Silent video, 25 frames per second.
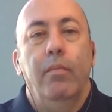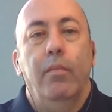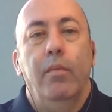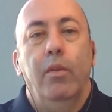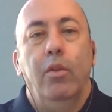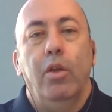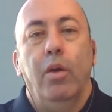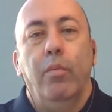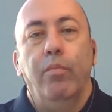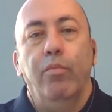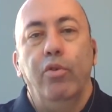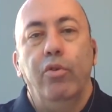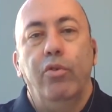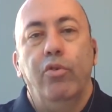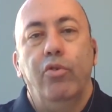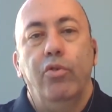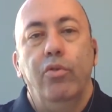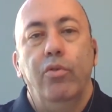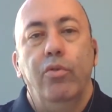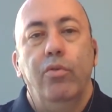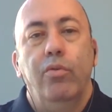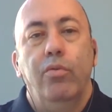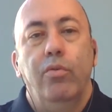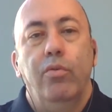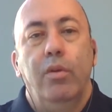Number
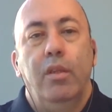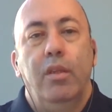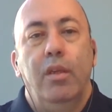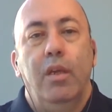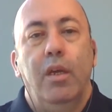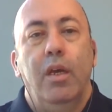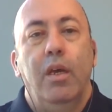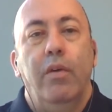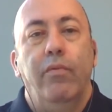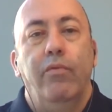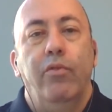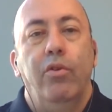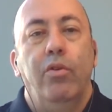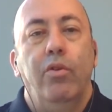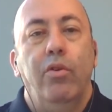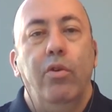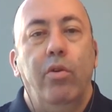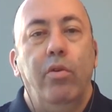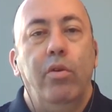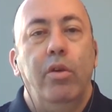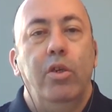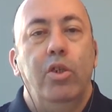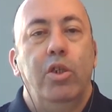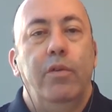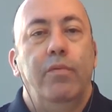two, they have the
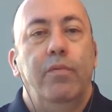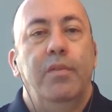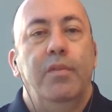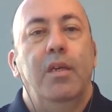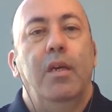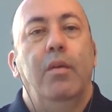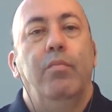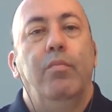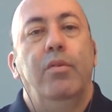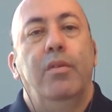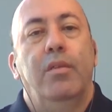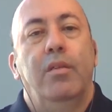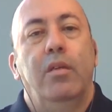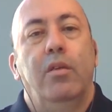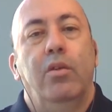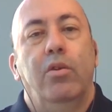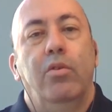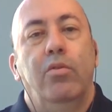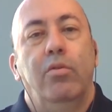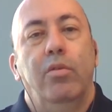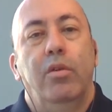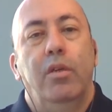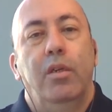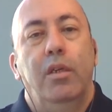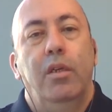knowledge of
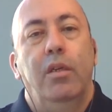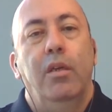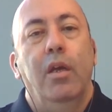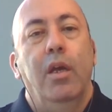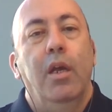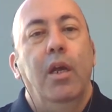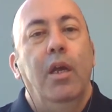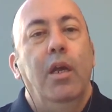cybersecurity.